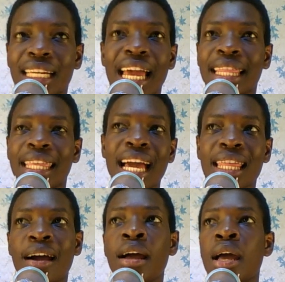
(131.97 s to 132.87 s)
like the
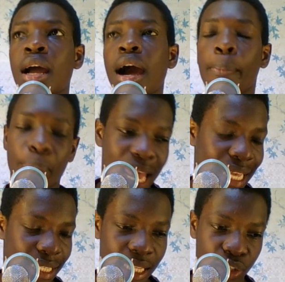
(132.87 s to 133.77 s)
other
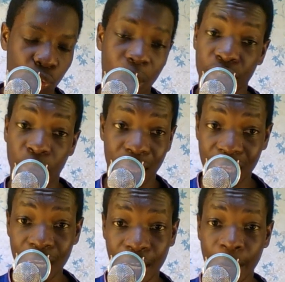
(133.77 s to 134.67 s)
players in the squad. So I
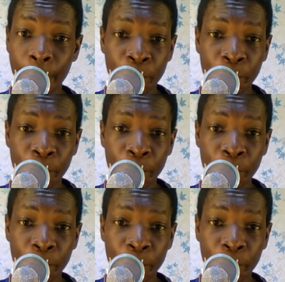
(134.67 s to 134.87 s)
think.